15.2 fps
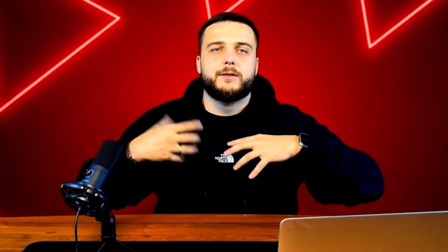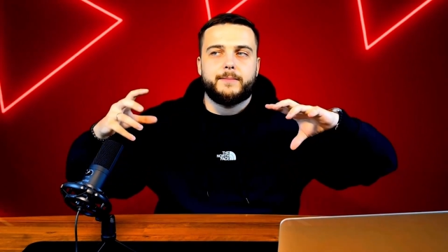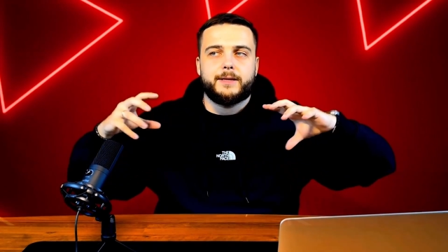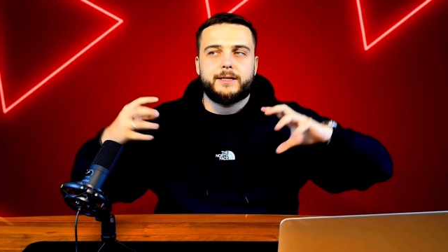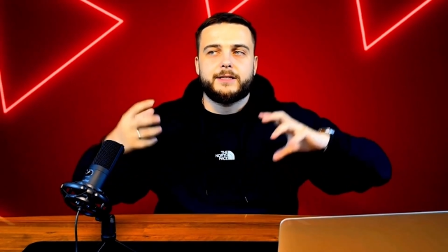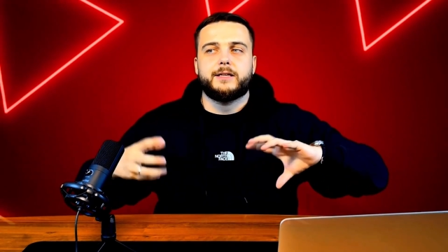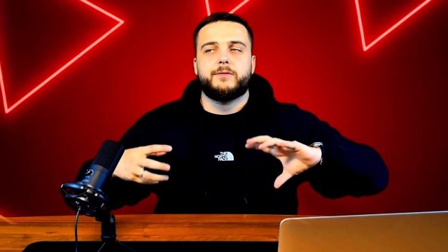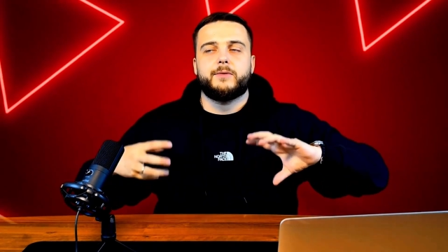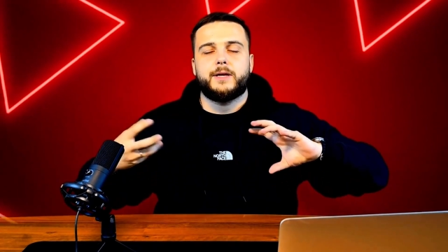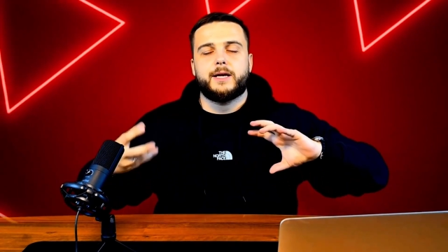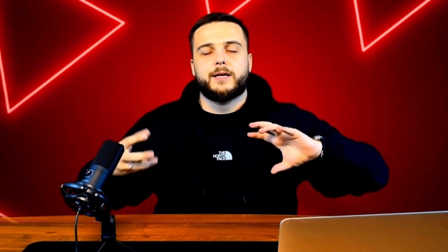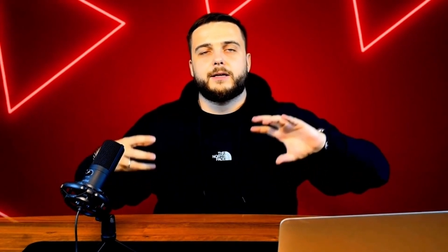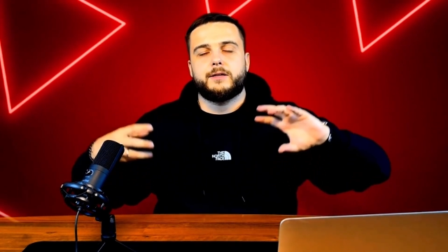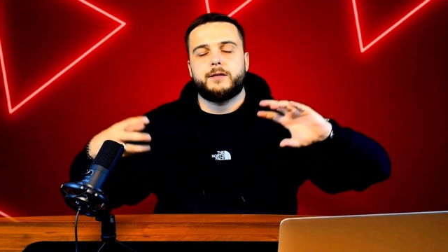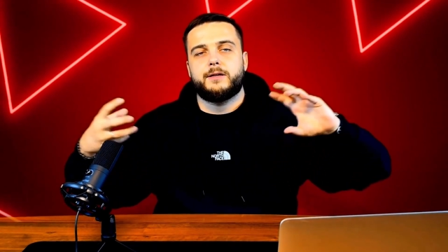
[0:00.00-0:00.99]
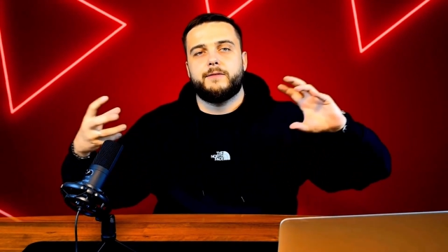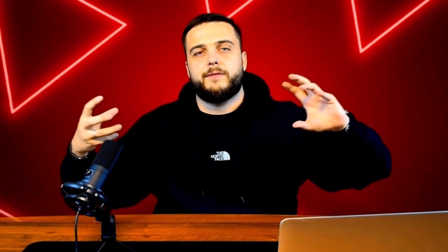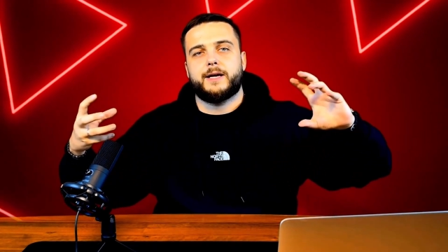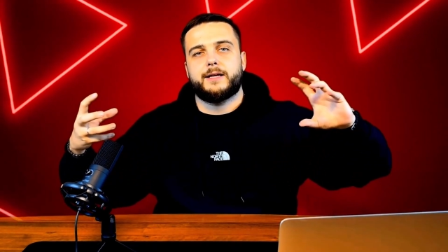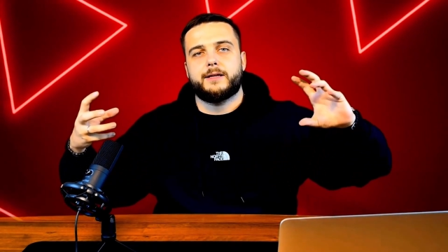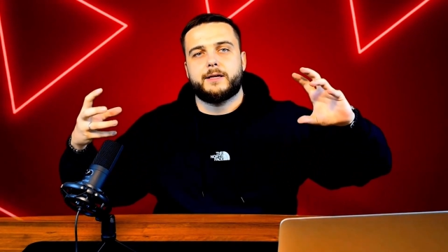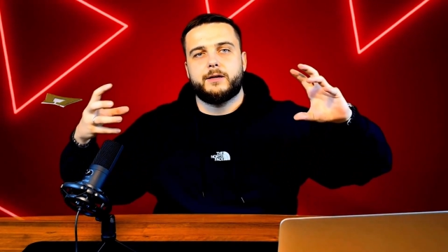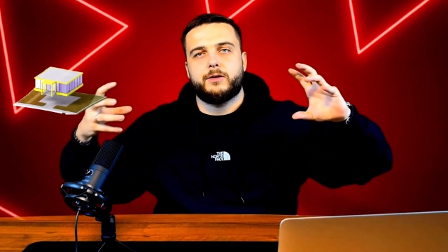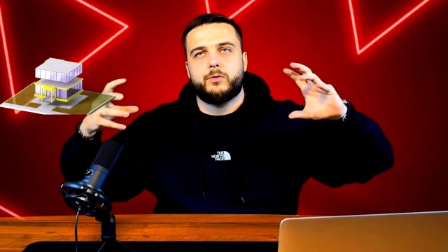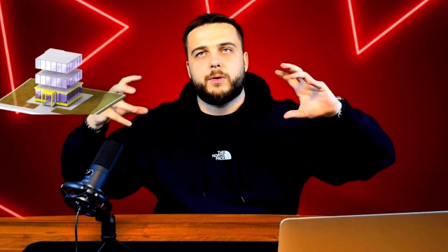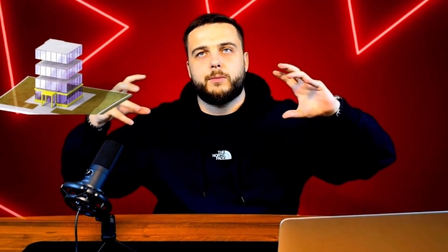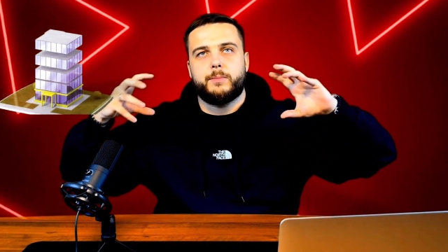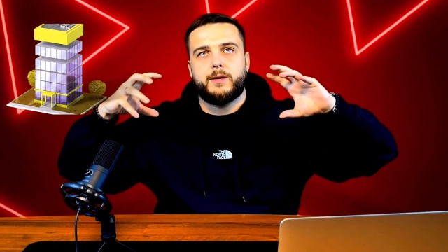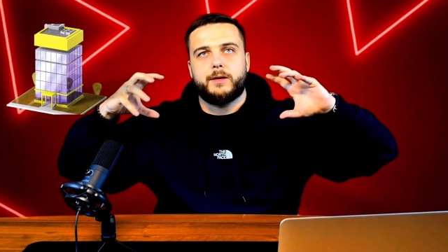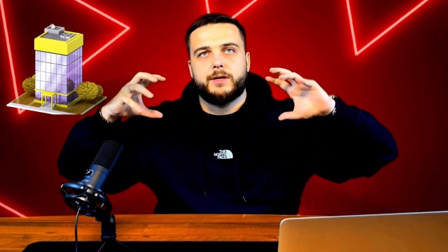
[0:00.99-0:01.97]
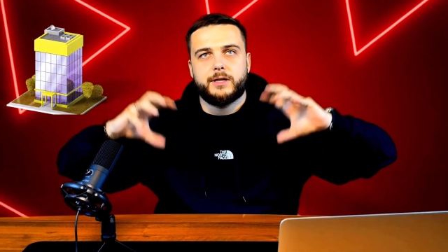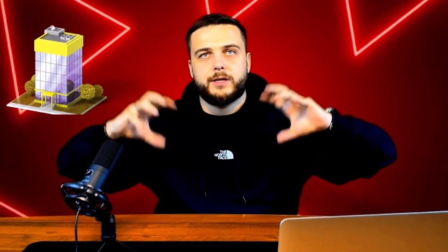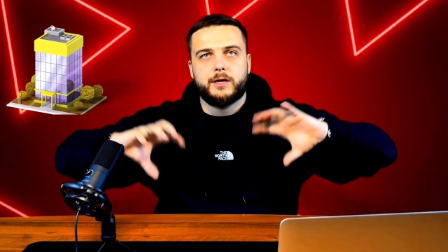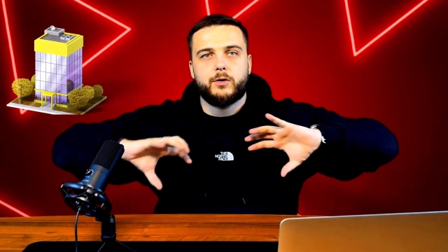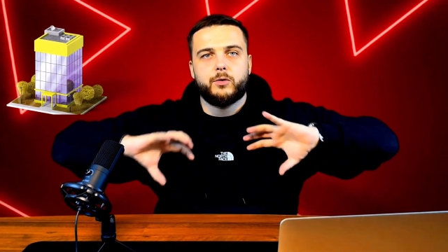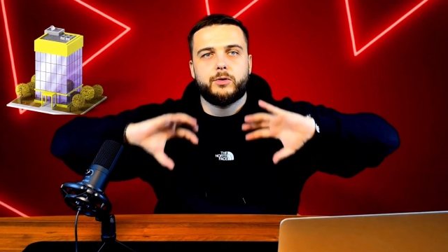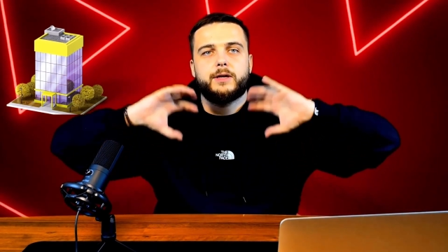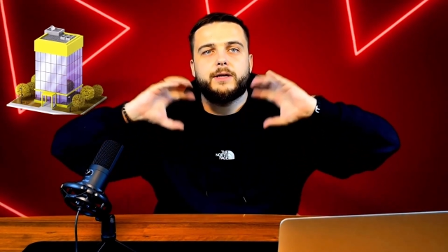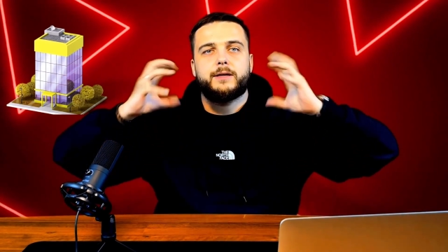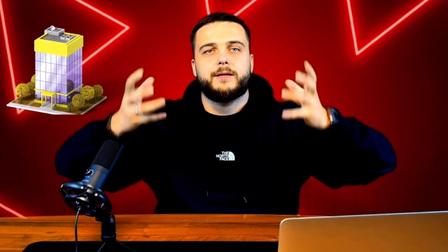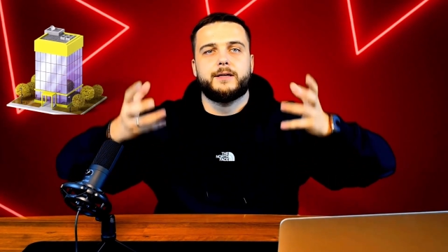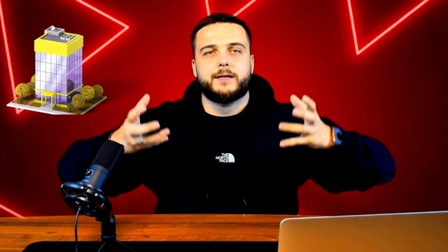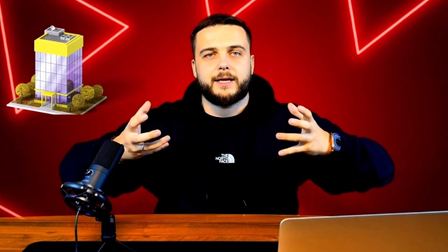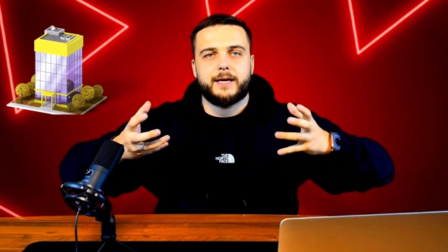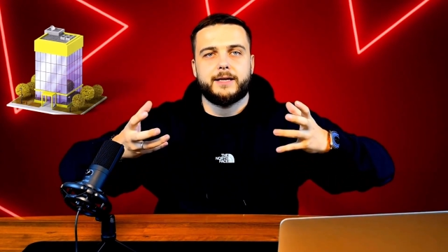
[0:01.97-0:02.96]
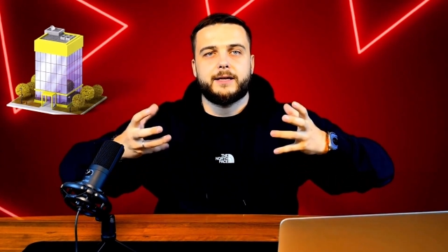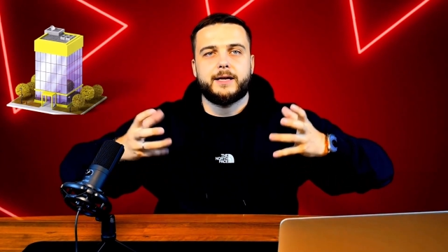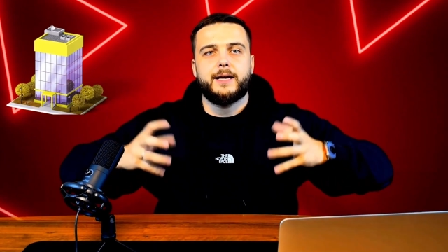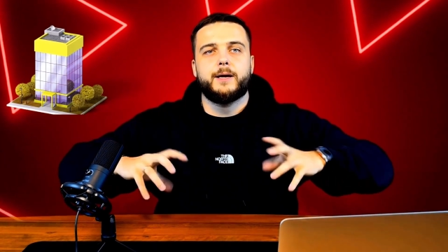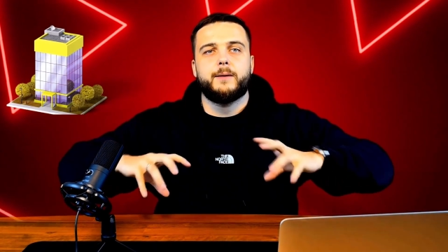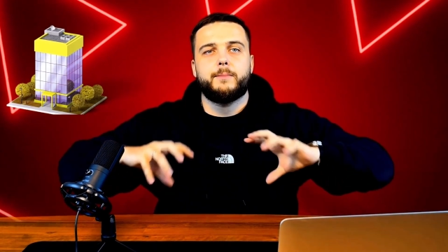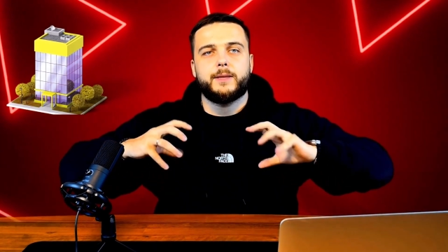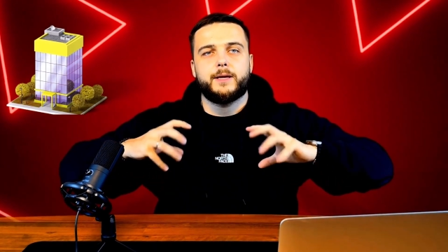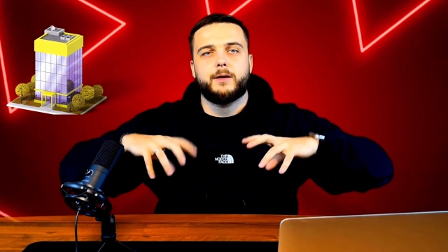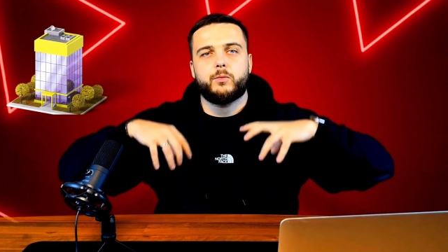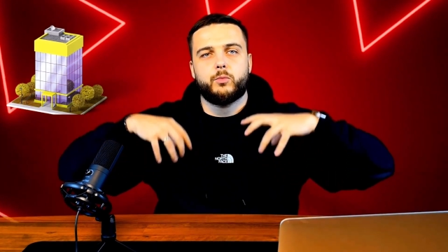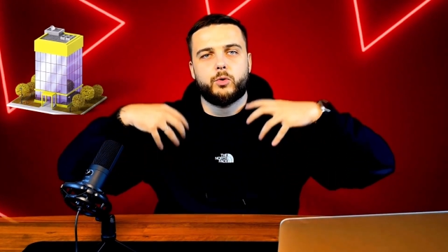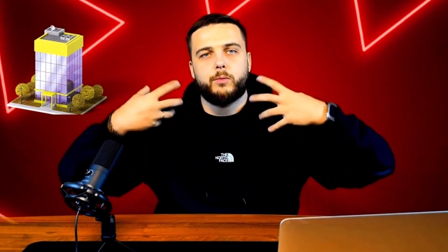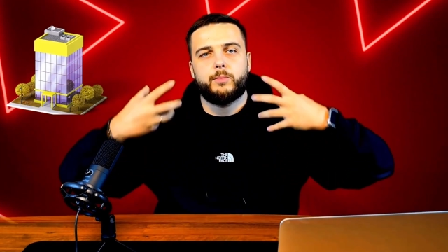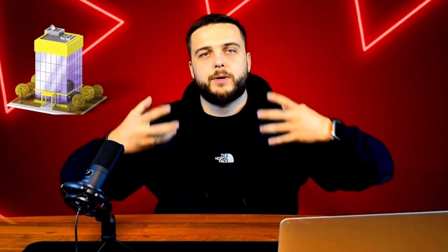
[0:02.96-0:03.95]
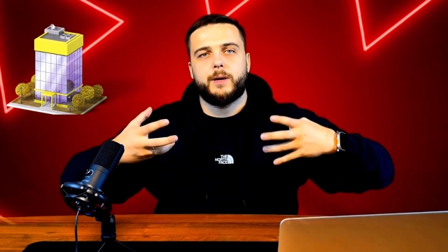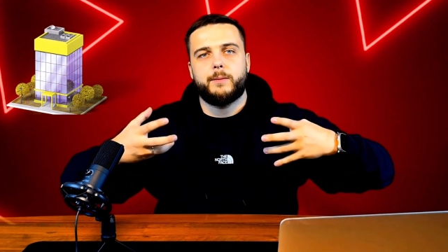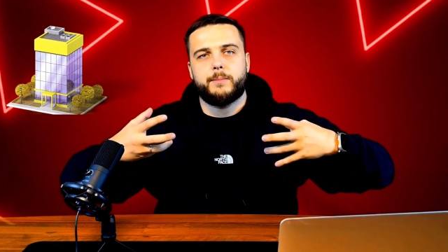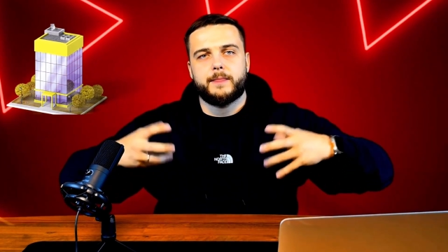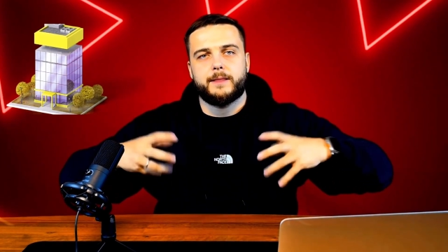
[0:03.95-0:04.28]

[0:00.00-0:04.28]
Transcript: This is related to the fact that you are building an audience, and they are being warmed up.